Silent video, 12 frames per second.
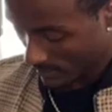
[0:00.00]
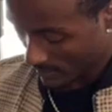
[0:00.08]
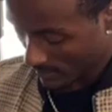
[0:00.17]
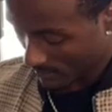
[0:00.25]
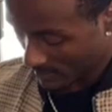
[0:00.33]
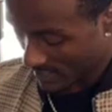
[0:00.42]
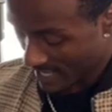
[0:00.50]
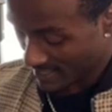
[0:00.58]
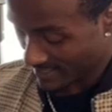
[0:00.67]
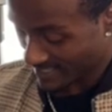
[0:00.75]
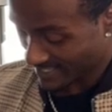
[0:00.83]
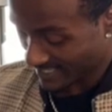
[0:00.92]
I'm glad
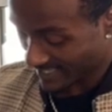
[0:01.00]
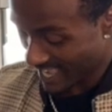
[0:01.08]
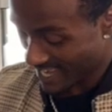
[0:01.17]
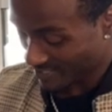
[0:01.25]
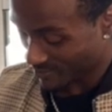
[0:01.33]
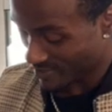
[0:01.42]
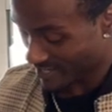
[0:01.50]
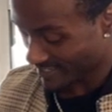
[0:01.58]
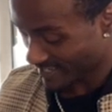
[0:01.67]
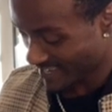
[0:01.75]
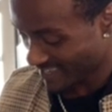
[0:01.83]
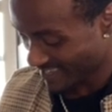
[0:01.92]
that this is the last
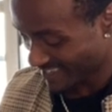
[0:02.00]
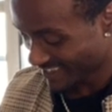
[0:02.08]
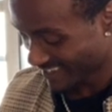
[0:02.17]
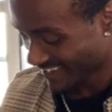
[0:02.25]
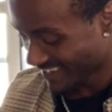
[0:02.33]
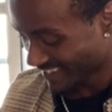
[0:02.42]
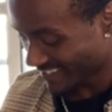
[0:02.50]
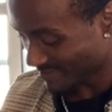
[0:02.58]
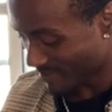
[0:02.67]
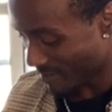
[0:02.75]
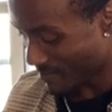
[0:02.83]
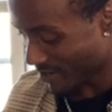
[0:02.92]
one because
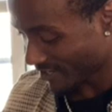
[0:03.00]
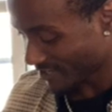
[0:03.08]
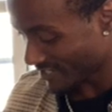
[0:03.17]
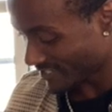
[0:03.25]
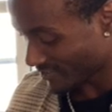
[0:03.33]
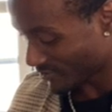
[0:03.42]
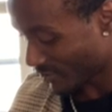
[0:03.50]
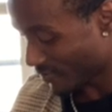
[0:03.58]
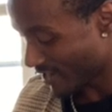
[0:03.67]
my marker is going